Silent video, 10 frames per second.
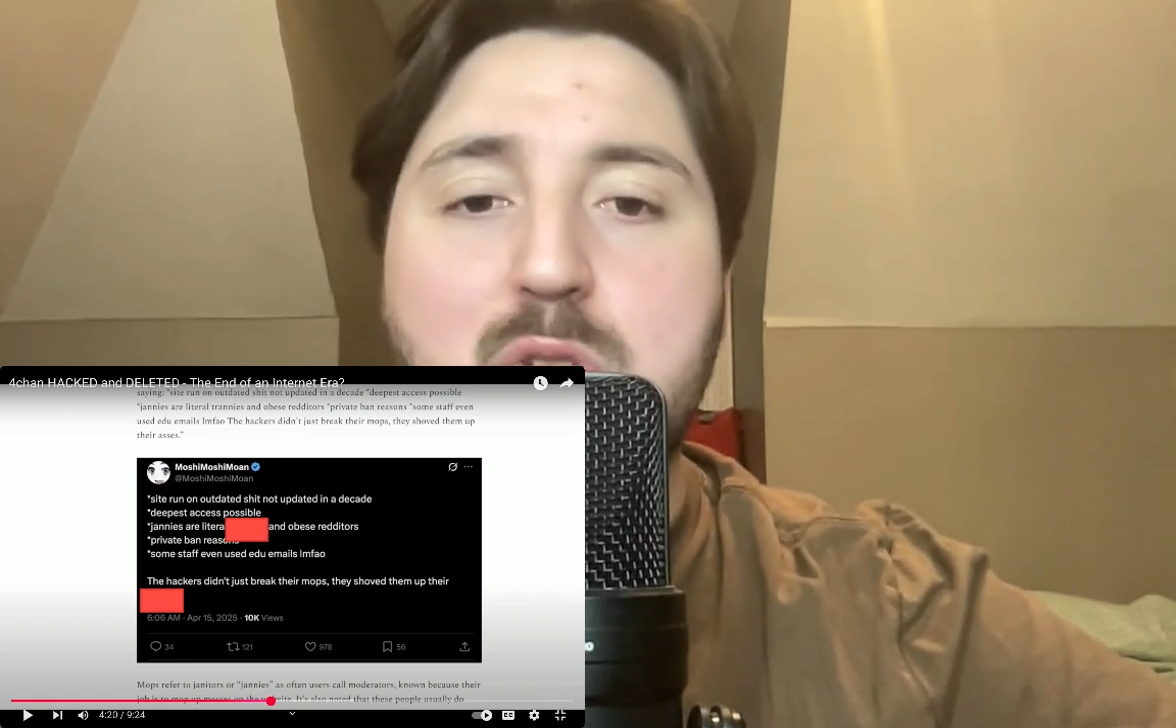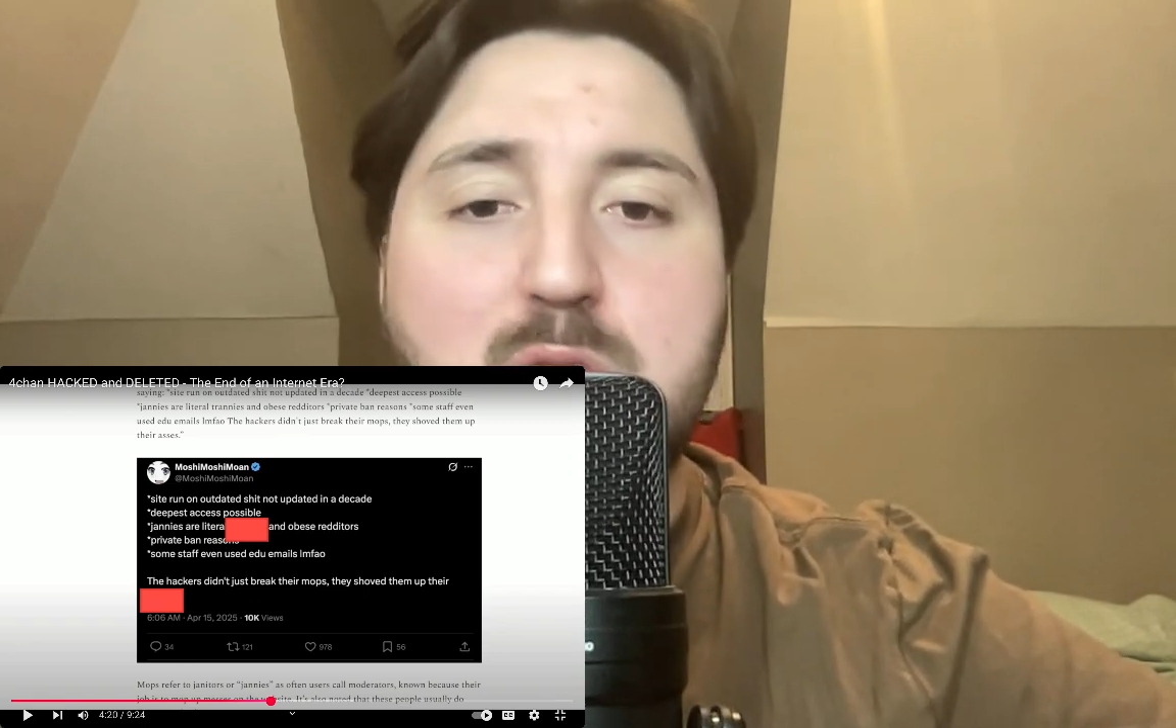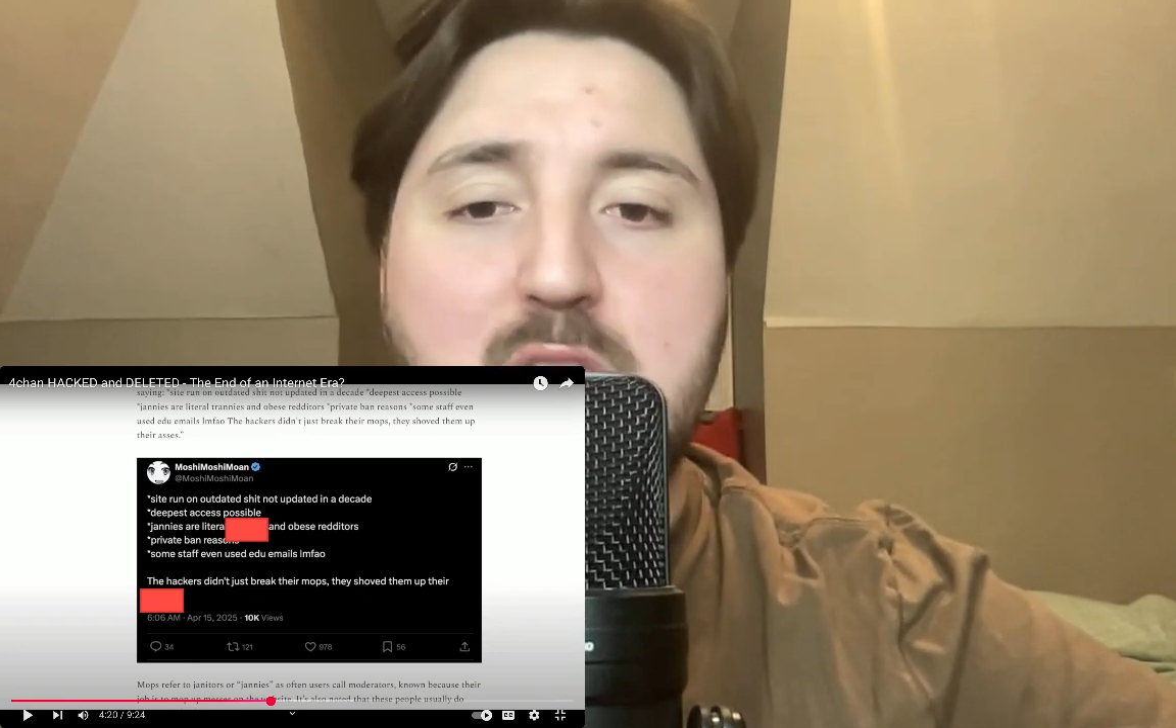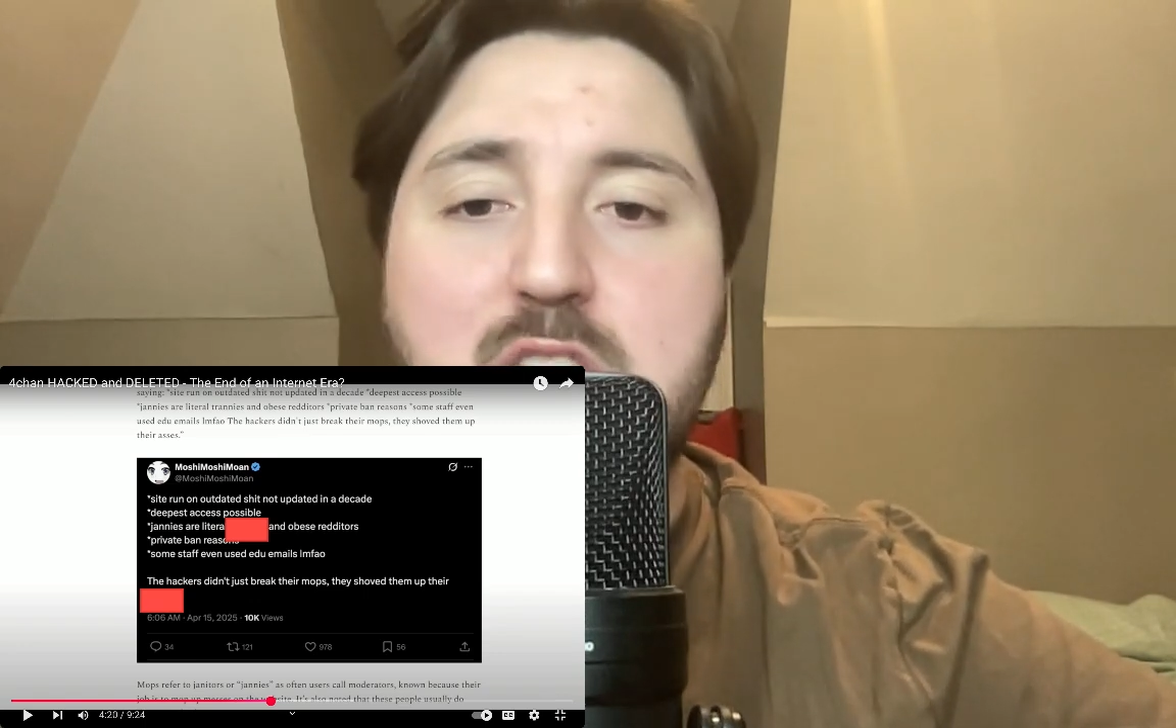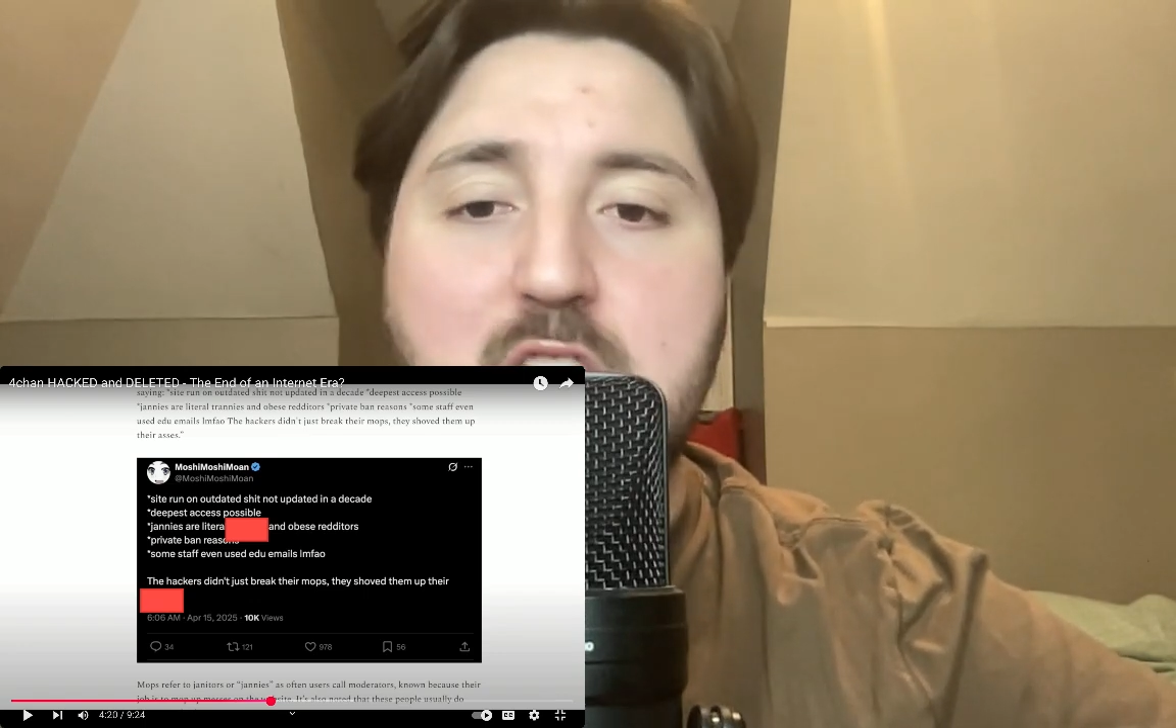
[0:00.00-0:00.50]
and
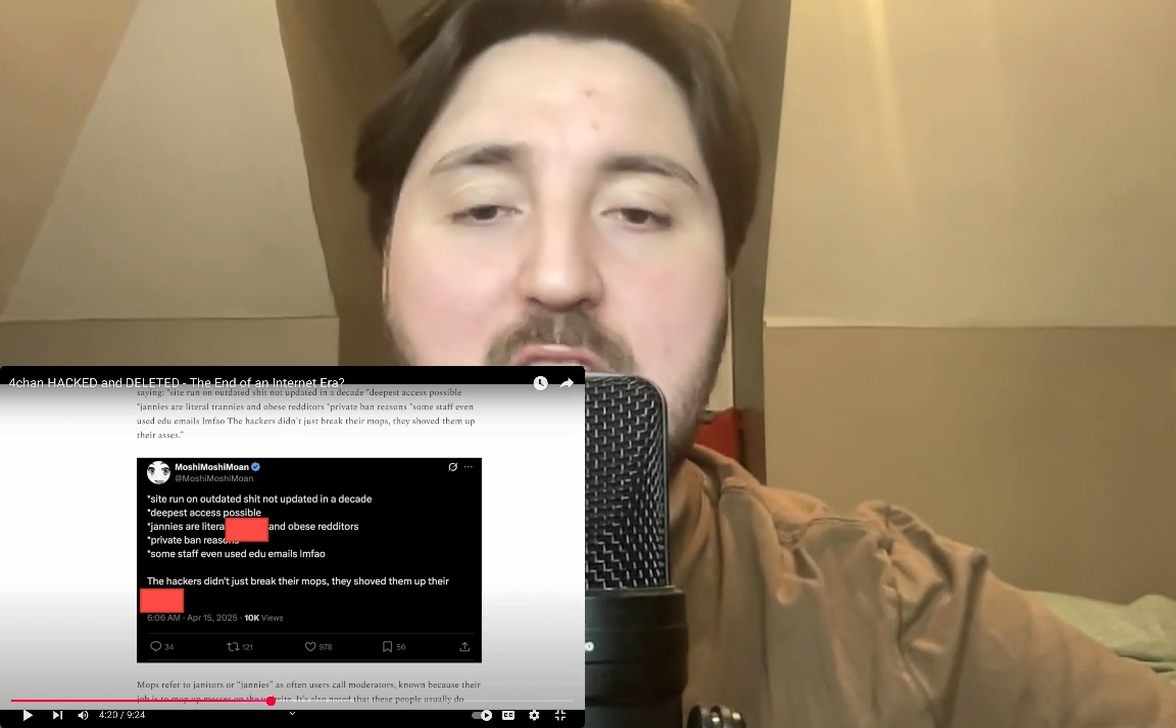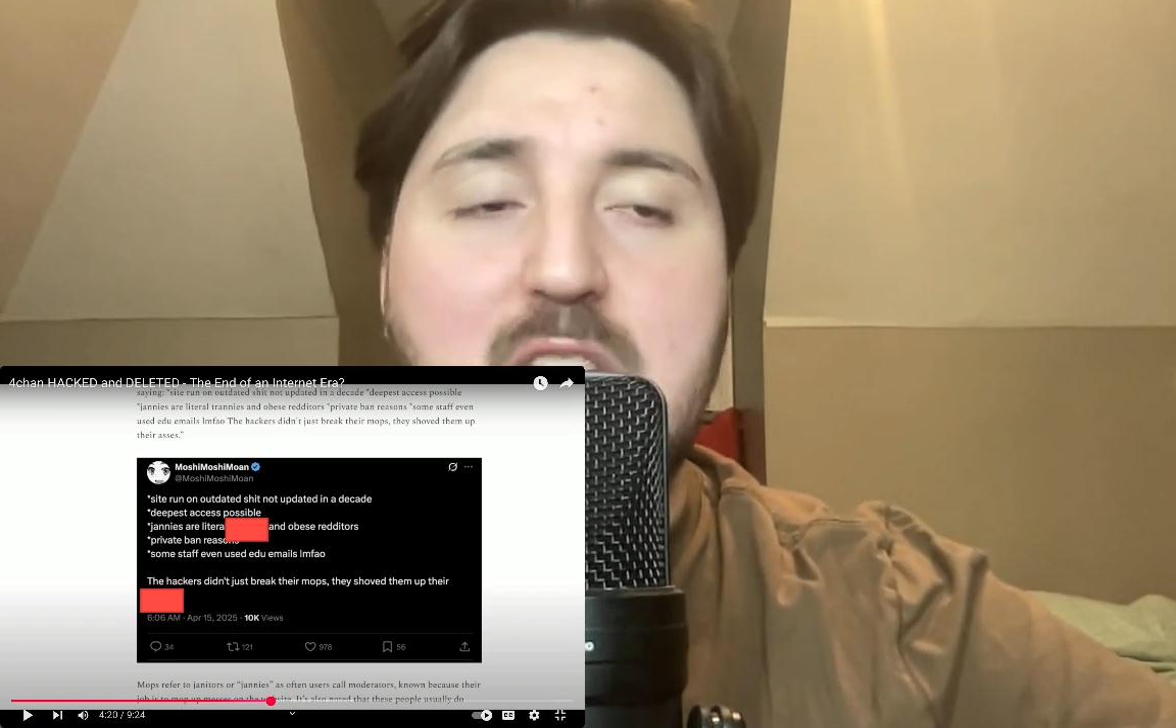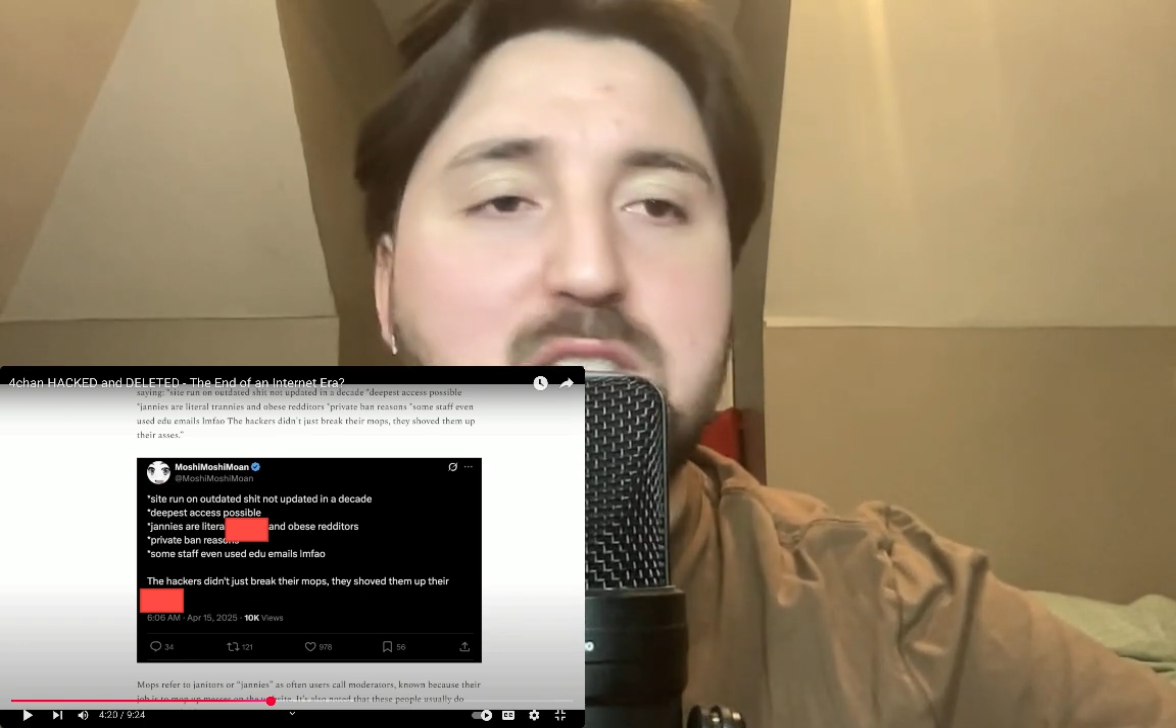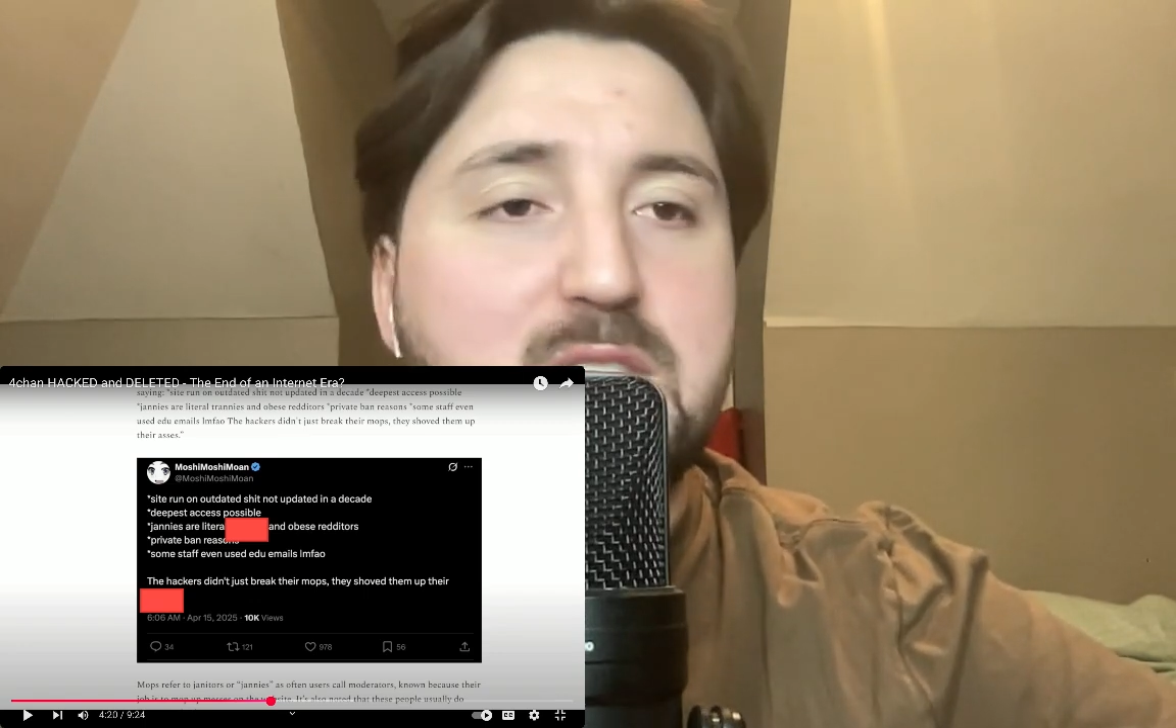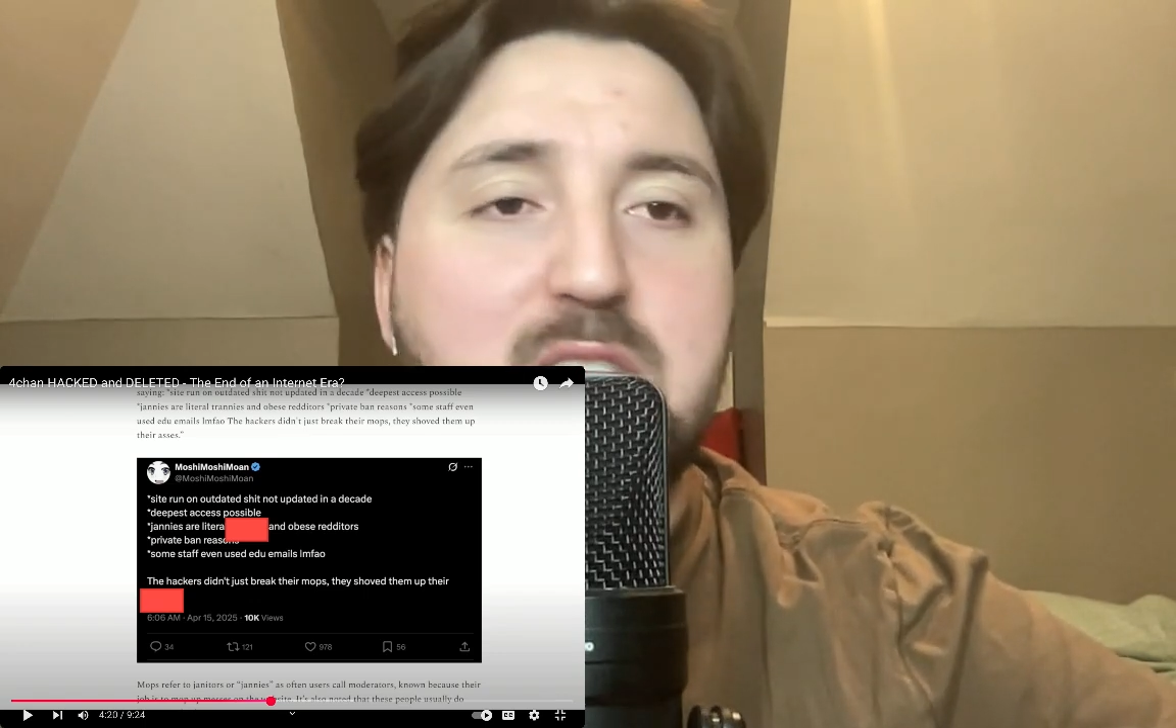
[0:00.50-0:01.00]
raids your house and